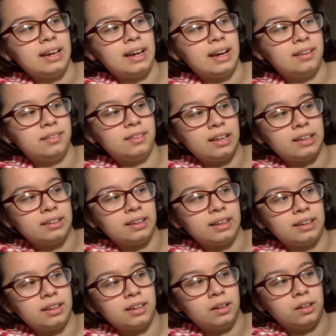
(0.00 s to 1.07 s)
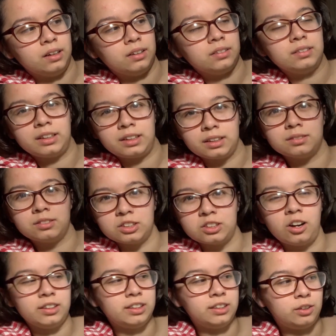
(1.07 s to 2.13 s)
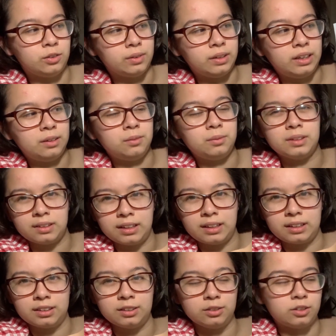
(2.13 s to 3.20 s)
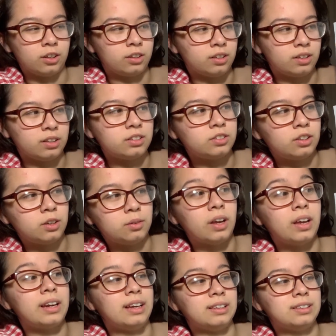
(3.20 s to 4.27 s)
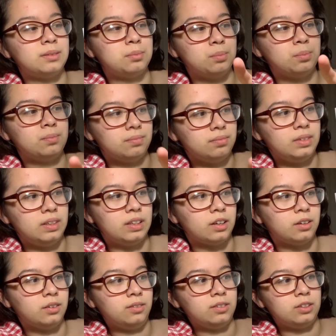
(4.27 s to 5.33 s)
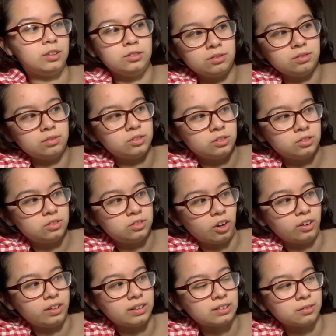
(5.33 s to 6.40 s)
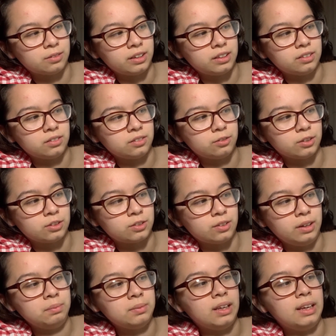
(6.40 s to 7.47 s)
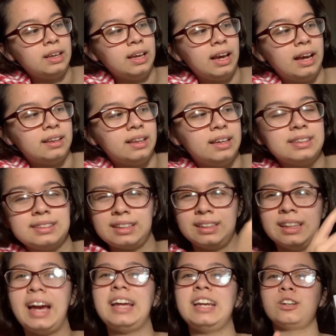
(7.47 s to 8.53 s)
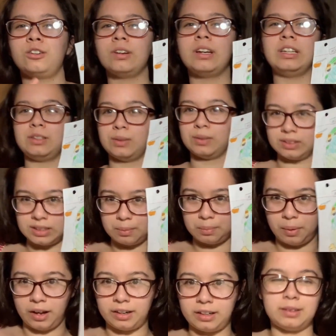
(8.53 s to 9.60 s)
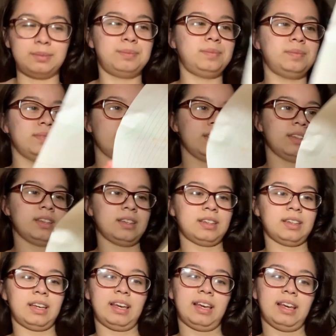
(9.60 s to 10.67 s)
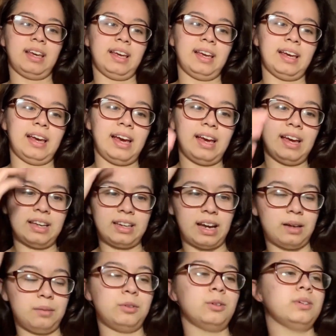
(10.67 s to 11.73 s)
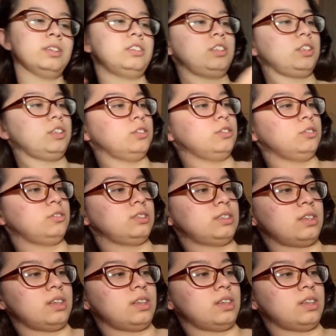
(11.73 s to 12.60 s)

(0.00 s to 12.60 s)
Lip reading: and then like a solid green with like a little darker undertone, not as, you know, dark as the regular first green. And then it's like lighter green towards the bottom. And I'm going to use